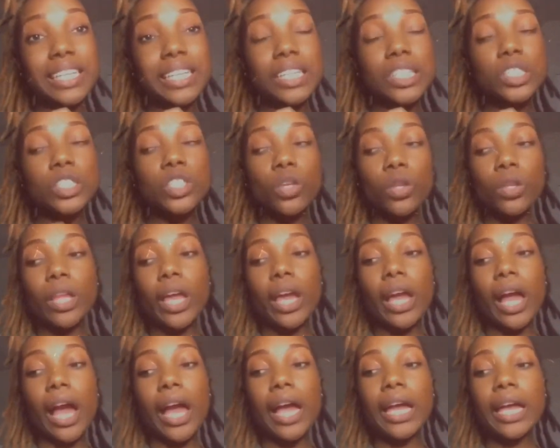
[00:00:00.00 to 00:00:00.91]
So like
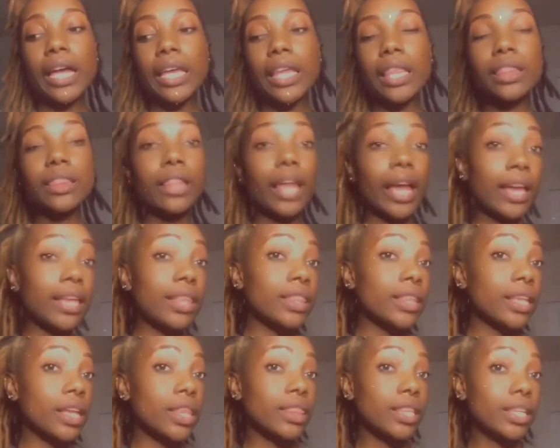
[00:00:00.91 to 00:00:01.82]
I like
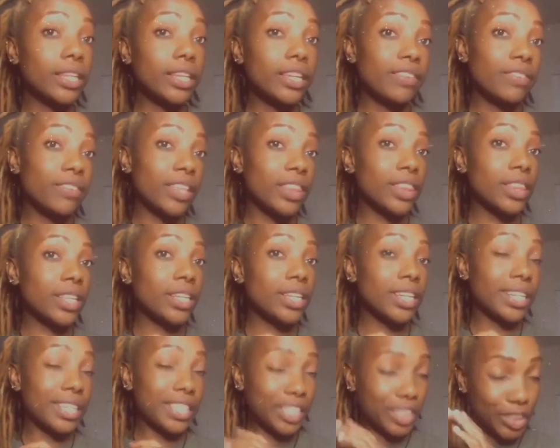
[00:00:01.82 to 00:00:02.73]
the leave-in
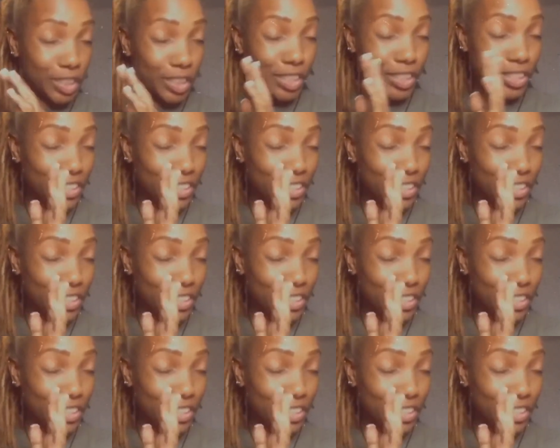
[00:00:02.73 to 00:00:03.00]
conditioners.